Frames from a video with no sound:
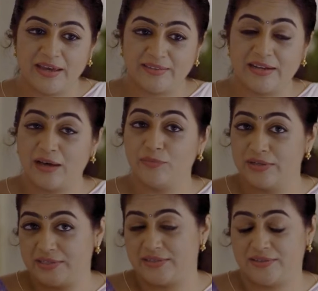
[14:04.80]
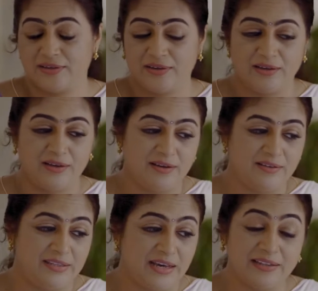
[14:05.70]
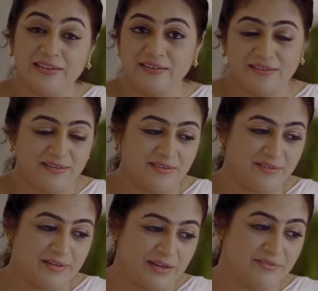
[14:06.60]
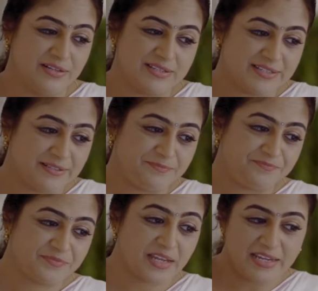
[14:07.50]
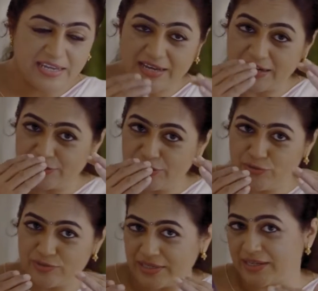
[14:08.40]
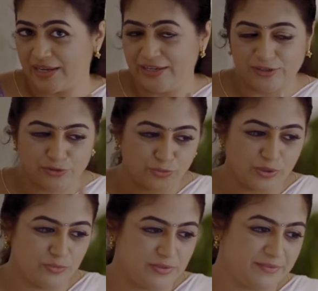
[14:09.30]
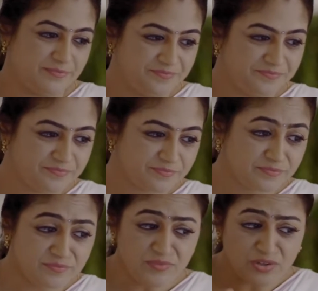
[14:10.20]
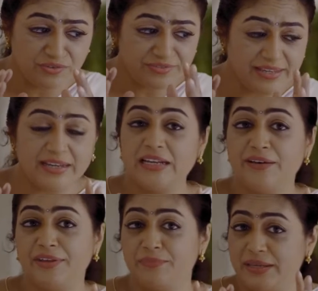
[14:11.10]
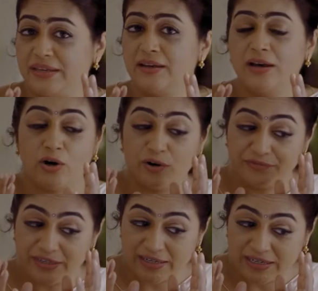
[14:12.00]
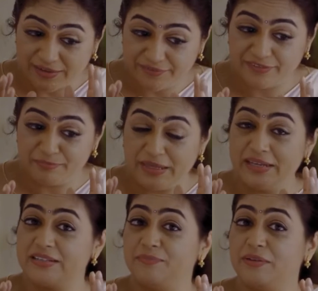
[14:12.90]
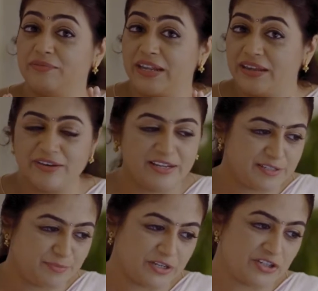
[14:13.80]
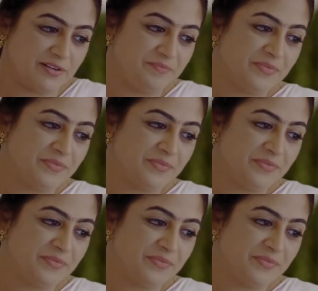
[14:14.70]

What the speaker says: and the lovers, the other lovers. And he continues that idea throughout of their love being something very, very special.